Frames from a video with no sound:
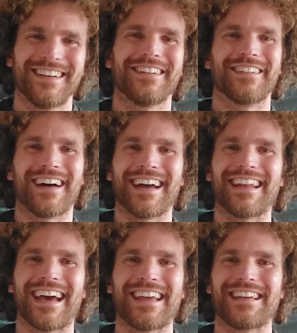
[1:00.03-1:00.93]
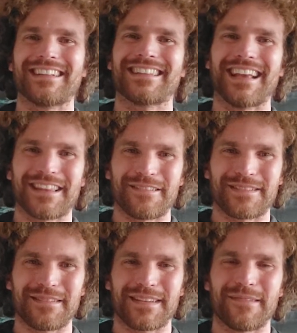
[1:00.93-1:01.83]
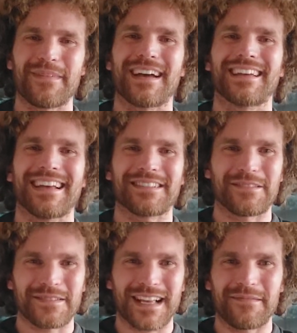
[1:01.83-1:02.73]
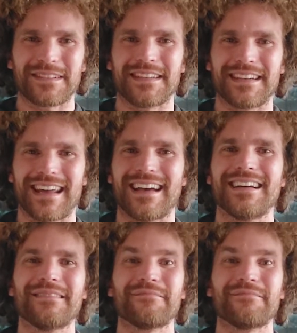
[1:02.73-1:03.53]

All right, hey, 10th of September, guess who's coming to dinner?